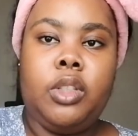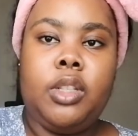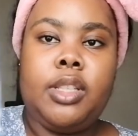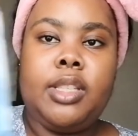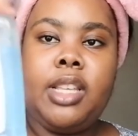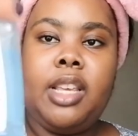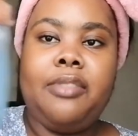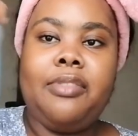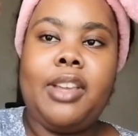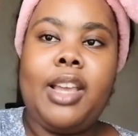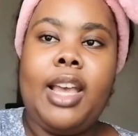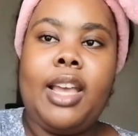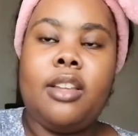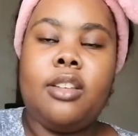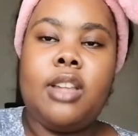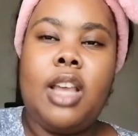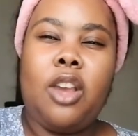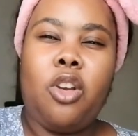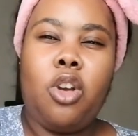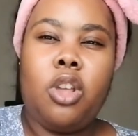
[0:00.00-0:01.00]

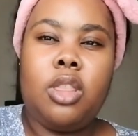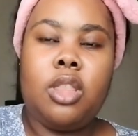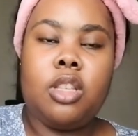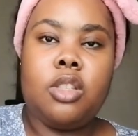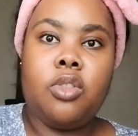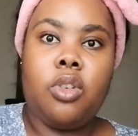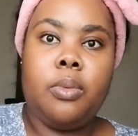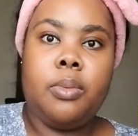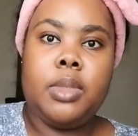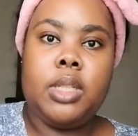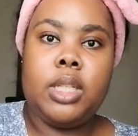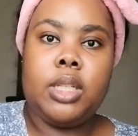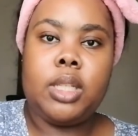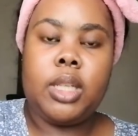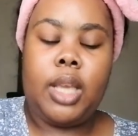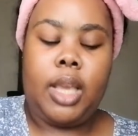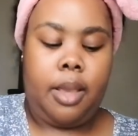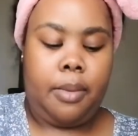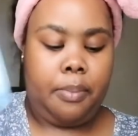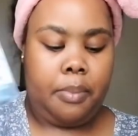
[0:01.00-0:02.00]
safeguard. I got this from
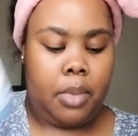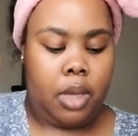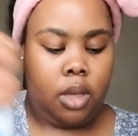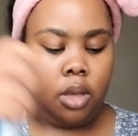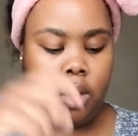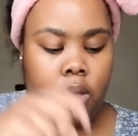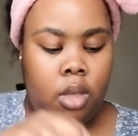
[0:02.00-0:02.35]
Discam.